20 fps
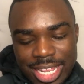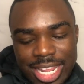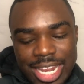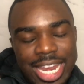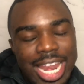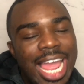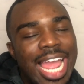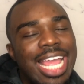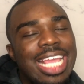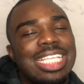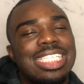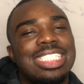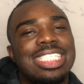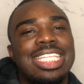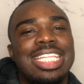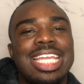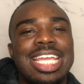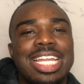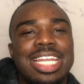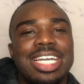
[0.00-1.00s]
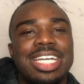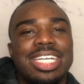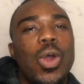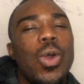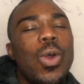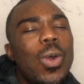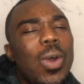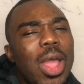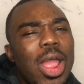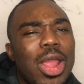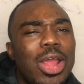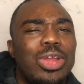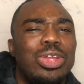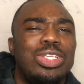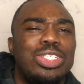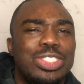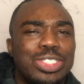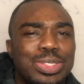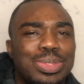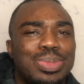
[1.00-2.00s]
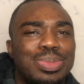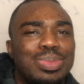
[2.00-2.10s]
like, Selena, who hurt you?